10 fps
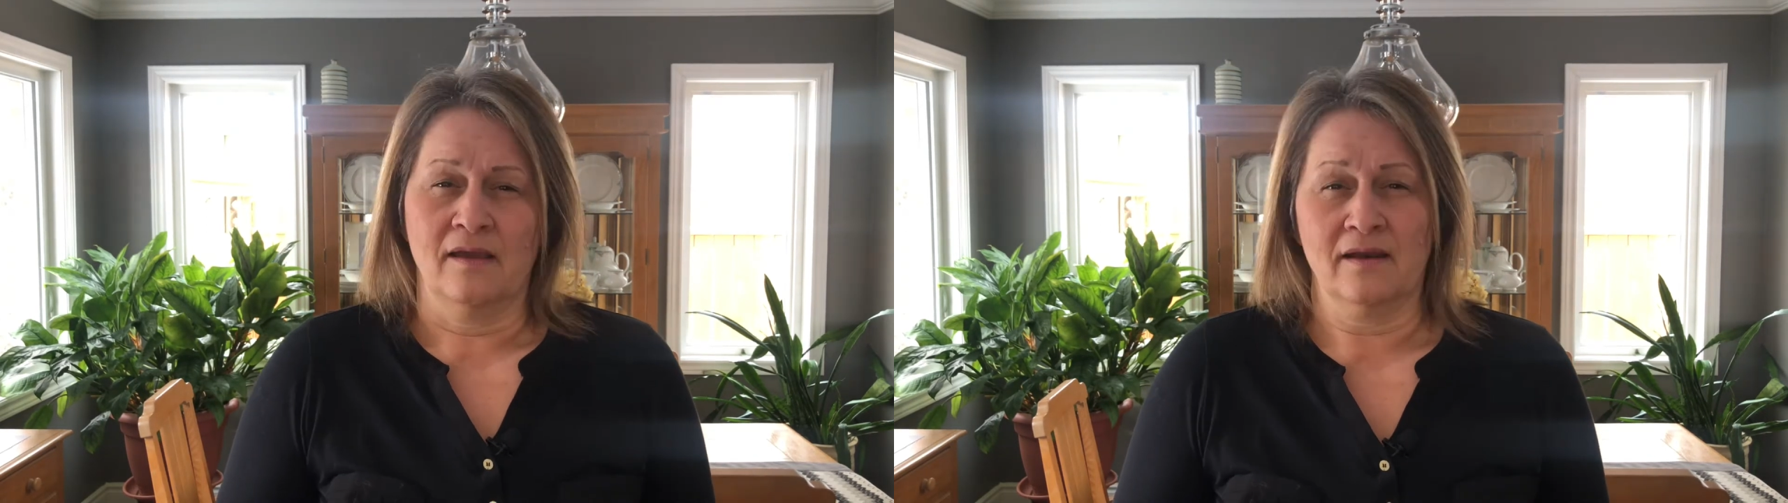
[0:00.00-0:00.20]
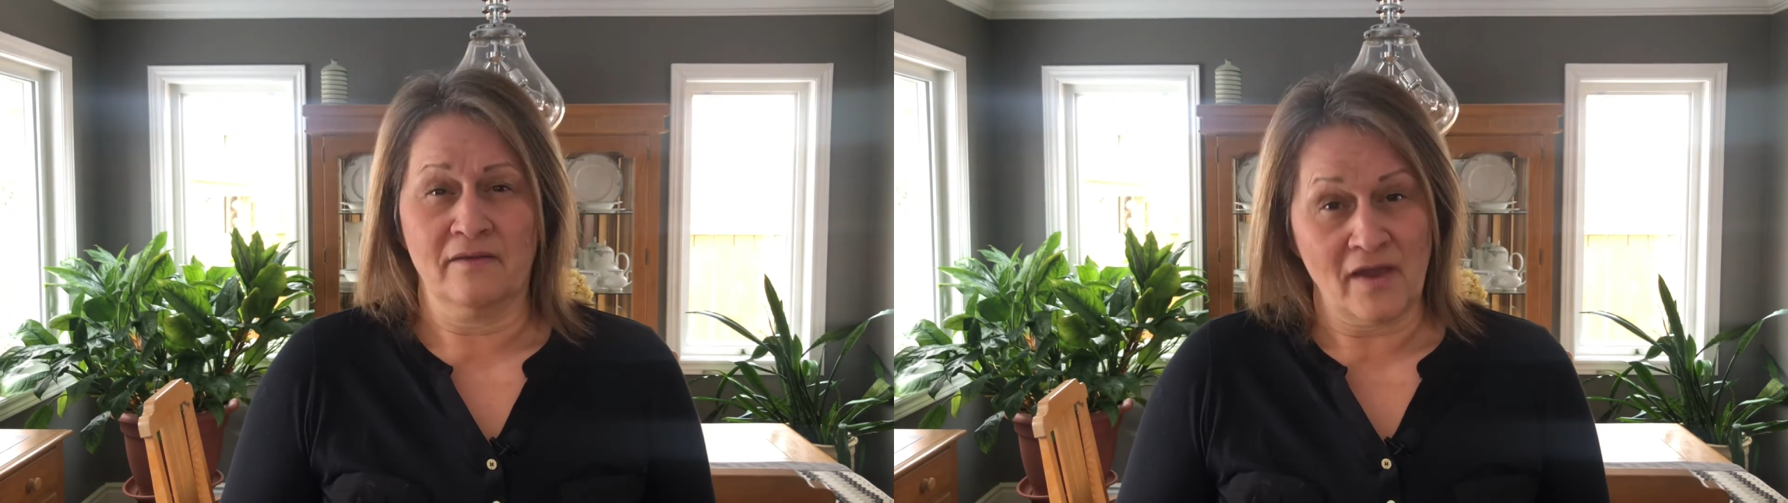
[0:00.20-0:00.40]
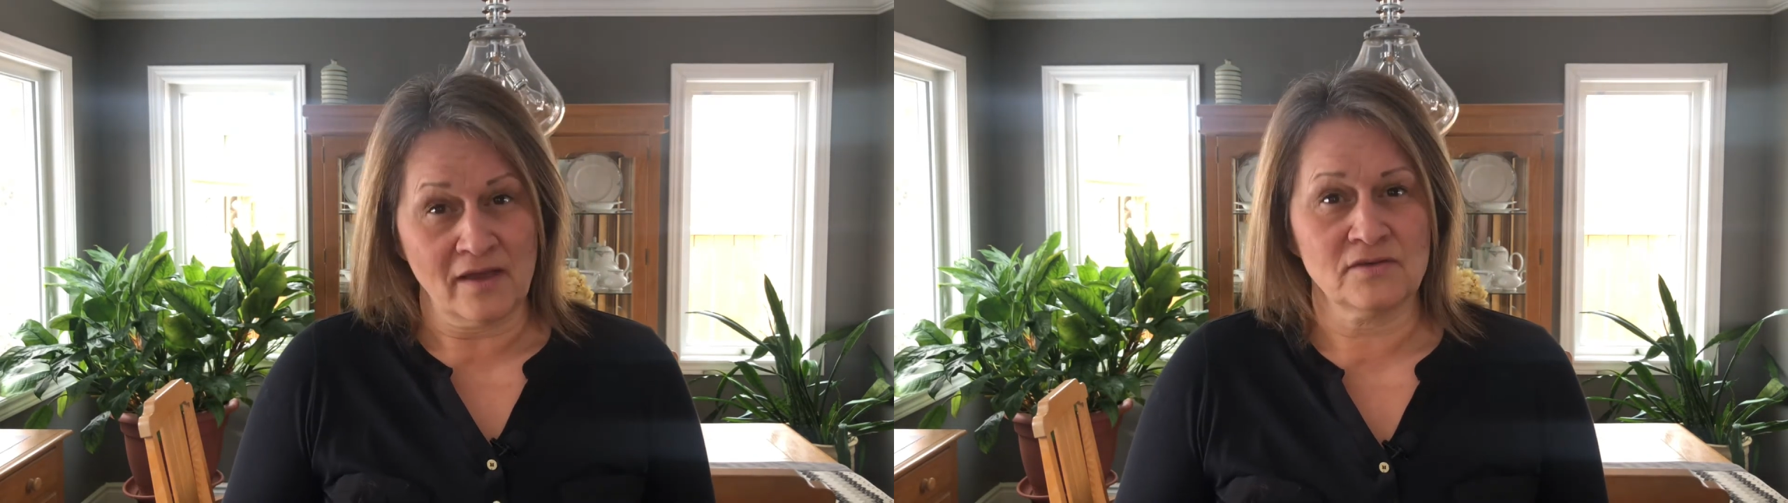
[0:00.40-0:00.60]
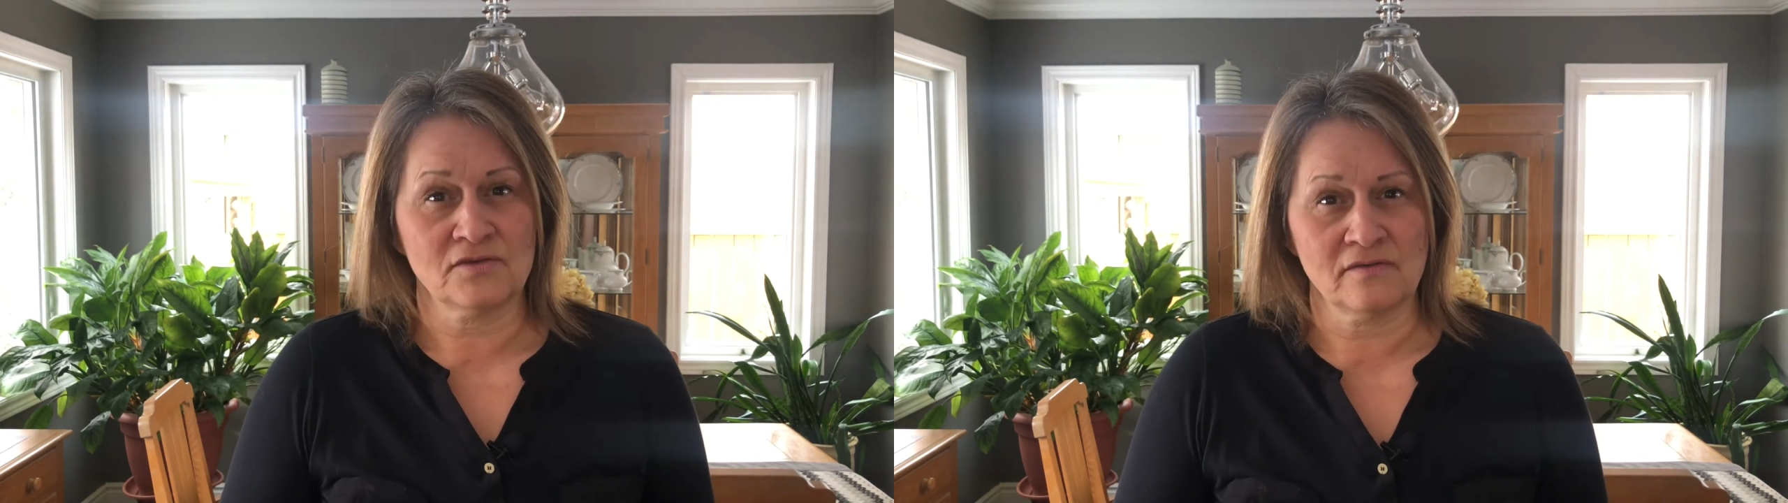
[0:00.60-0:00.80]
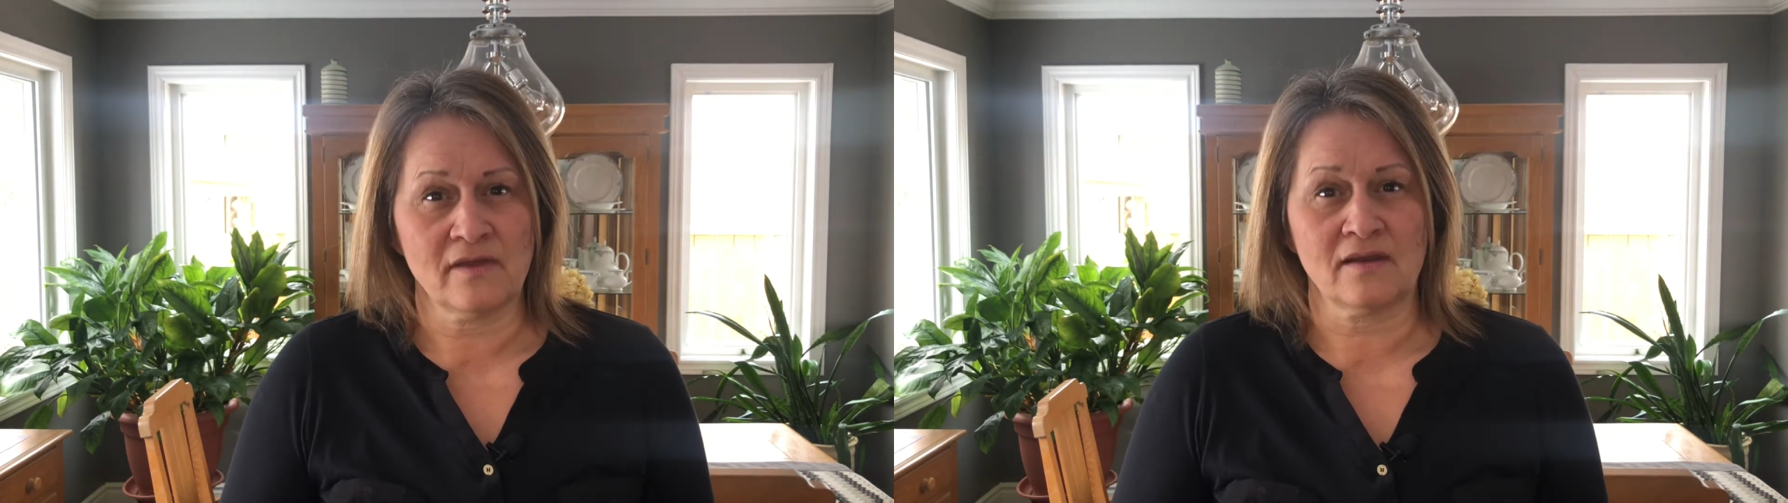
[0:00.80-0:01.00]
And I've had to
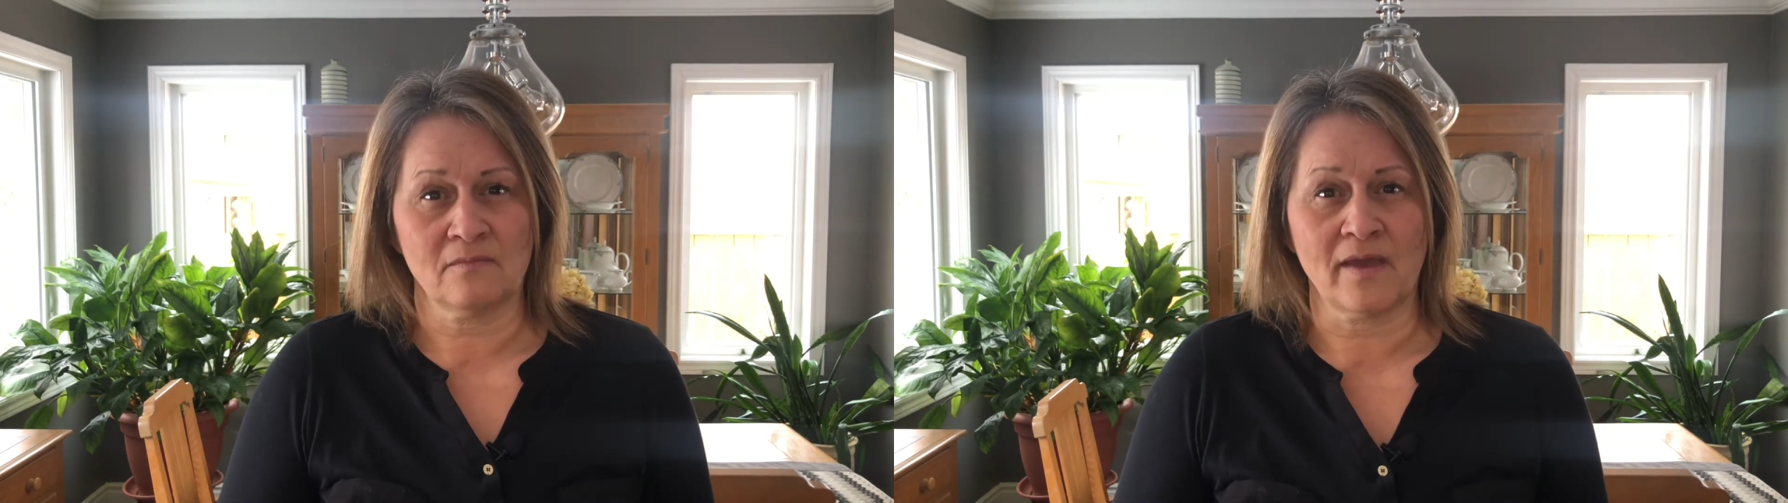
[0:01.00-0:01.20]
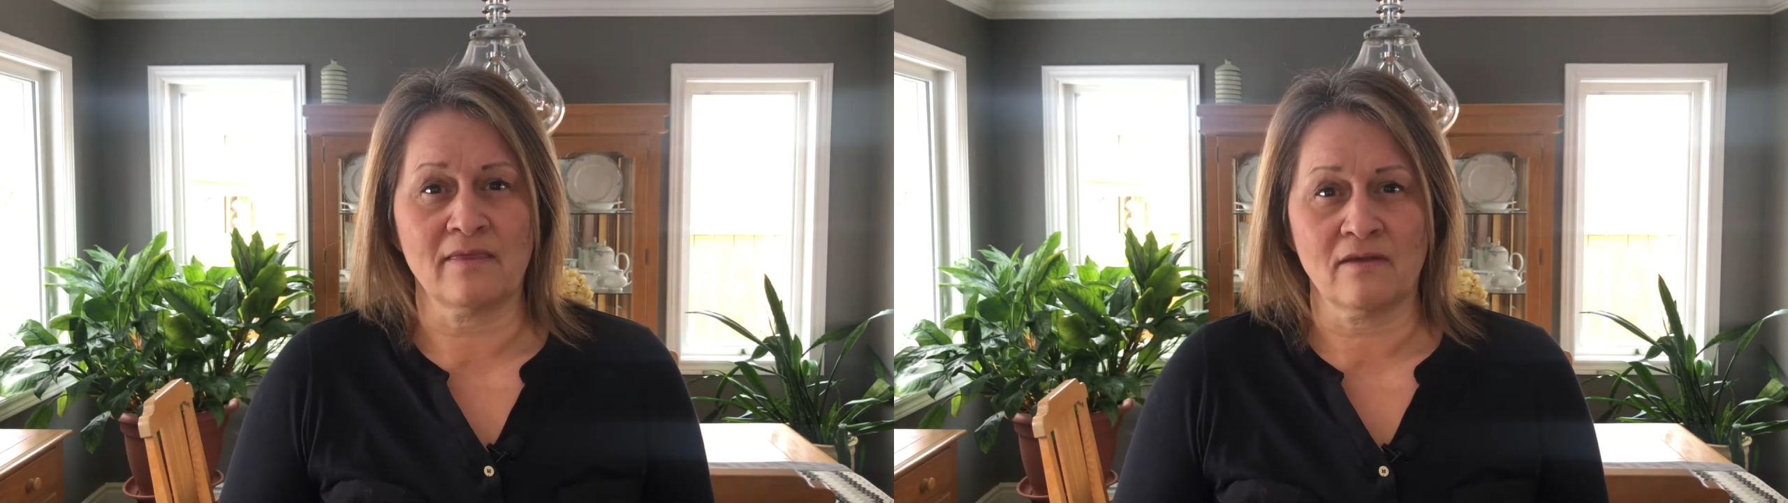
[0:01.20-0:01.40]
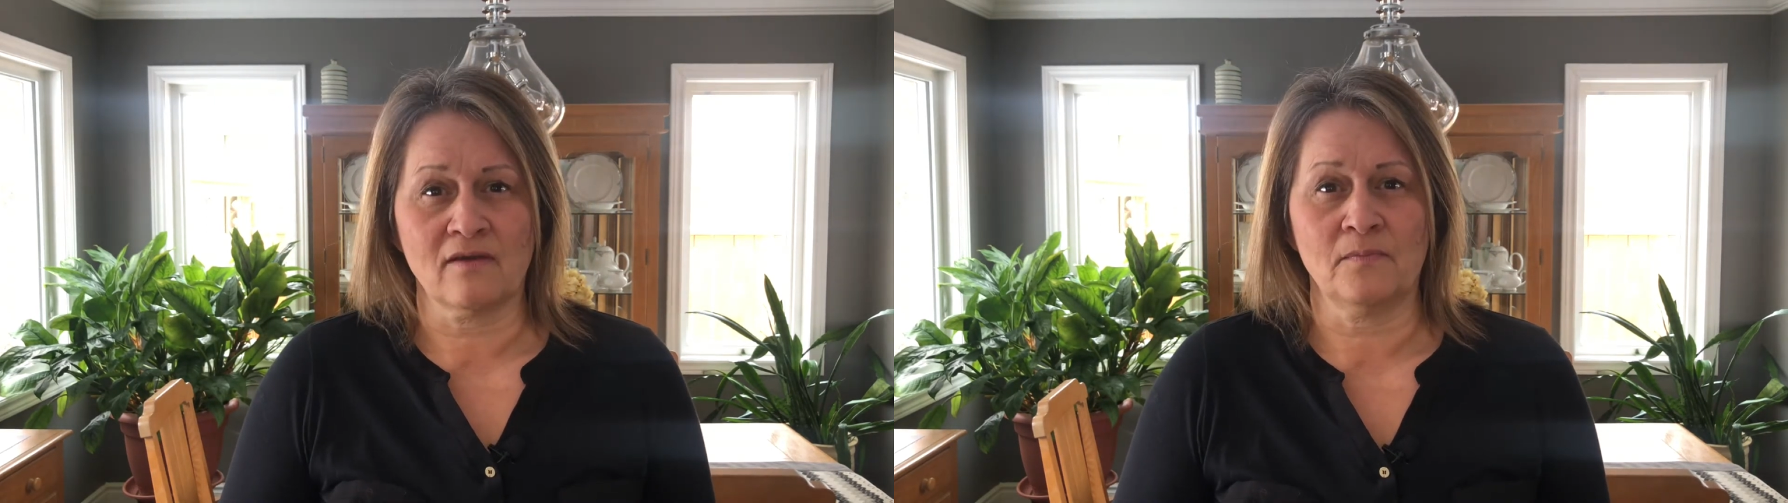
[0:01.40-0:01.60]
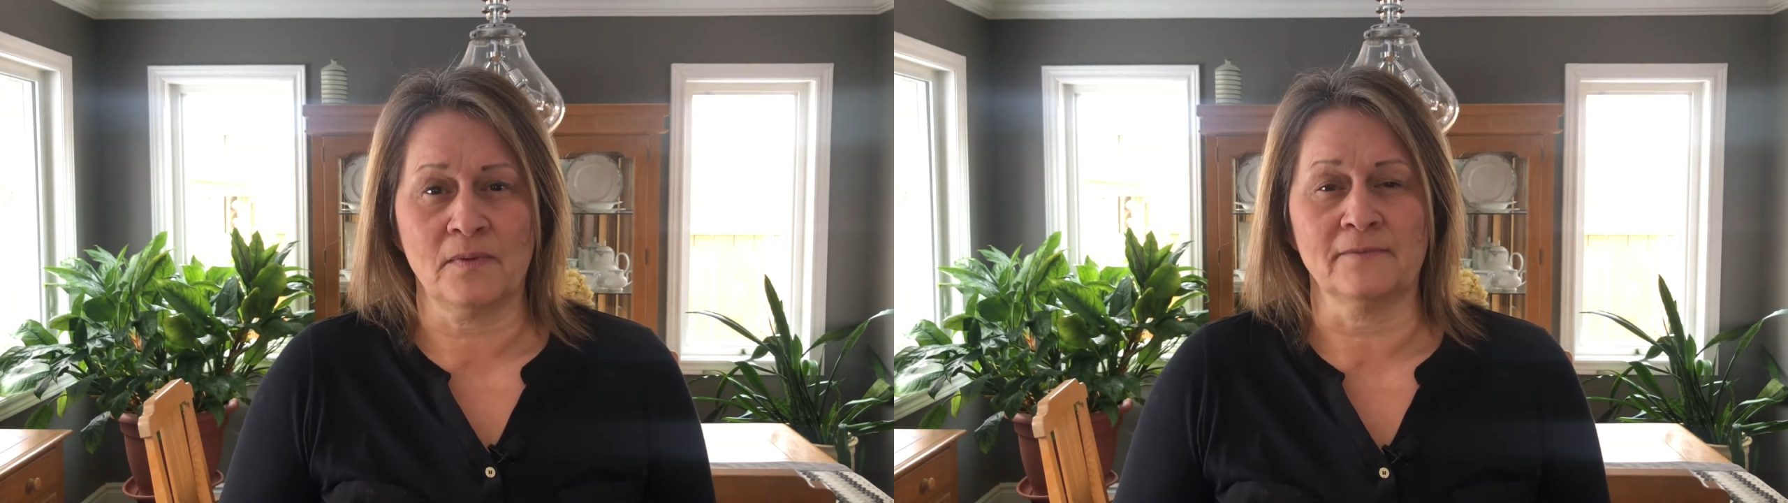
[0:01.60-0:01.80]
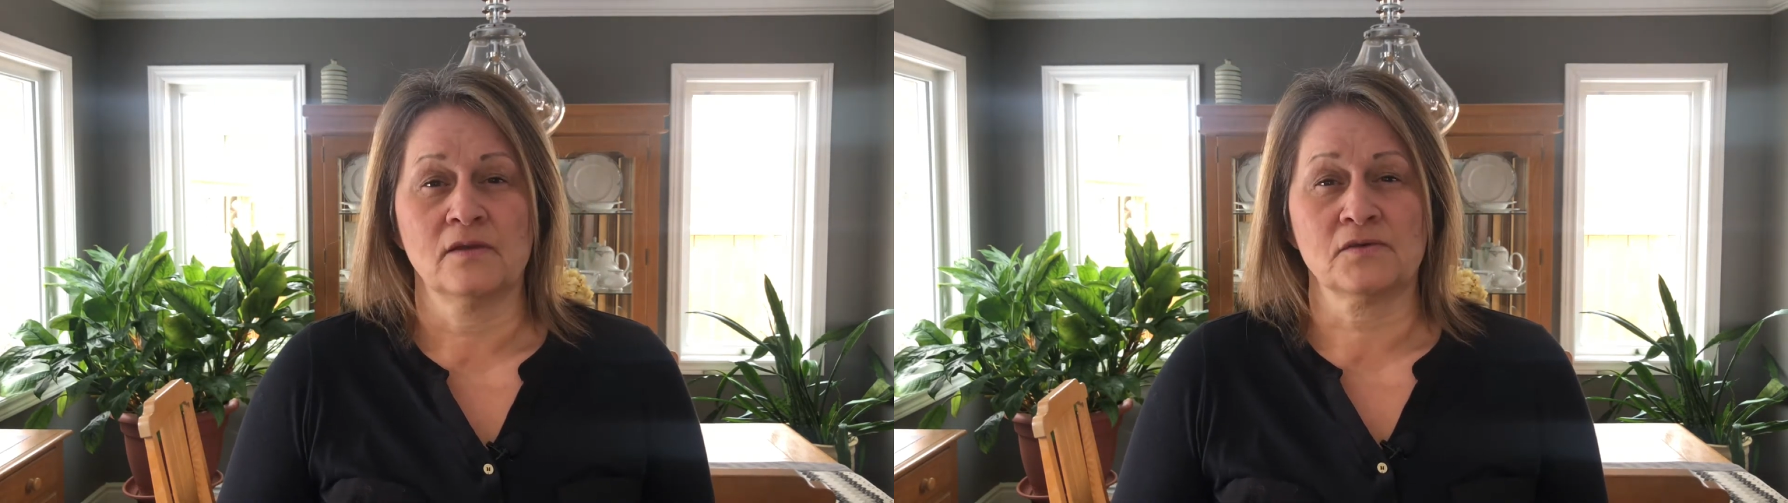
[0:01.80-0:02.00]
do that in my therapy.